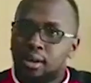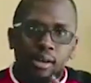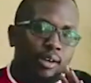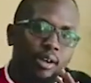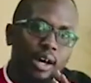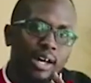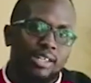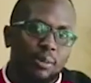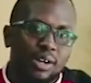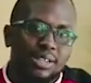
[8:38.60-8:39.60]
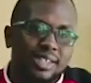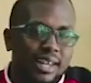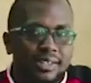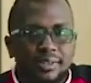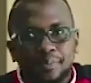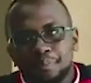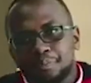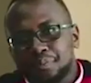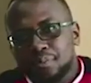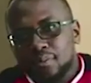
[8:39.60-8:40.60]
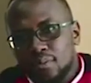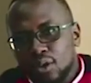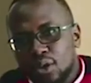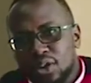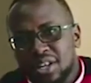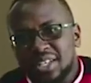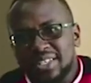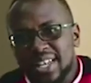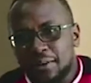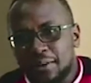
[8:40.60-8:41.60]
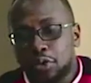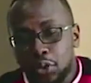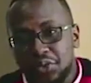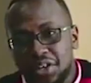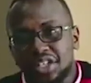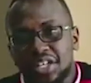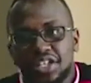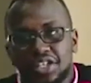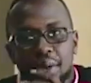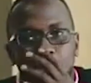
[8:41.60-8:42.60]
uh, someone says, or it is said through research, that most